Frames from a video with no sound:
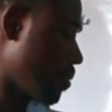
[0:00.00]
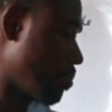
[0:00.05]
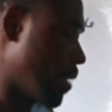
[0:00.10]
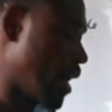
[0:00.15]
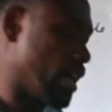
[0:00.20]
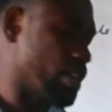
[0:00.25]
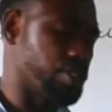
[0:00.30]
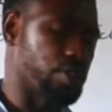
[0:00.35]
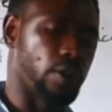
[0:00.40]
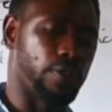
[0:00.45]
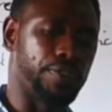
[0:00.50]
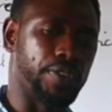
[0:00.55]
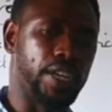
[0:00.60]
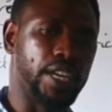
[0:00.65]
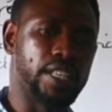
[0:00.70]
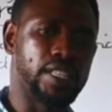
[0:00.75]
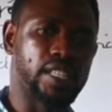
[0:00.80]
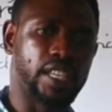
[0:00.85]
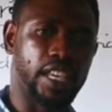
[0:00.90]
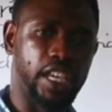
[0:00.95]
a mass of
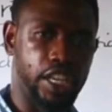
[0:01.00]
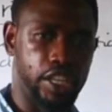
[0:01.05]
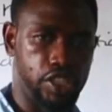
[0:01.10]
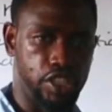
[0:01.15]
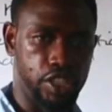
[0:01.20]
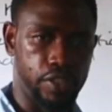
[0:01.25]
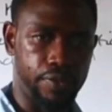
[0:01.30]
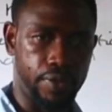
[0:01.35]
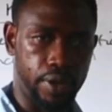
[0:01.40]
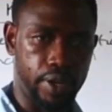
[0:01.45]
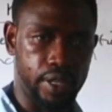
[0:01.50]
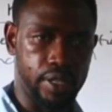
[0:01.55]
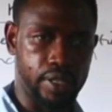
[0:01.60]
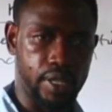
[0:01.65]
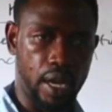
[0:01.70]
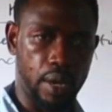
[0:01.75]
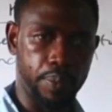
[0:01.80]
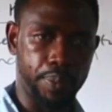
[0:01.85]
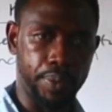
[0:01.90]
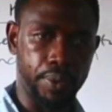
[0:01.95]
8 kg, for
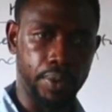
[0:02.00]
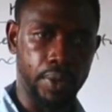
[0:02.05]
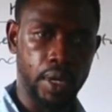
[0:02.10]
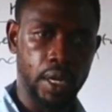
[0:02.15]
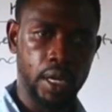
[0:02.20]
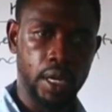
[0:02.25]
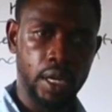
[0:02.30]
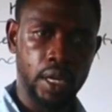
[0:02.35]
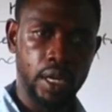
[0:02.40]
example,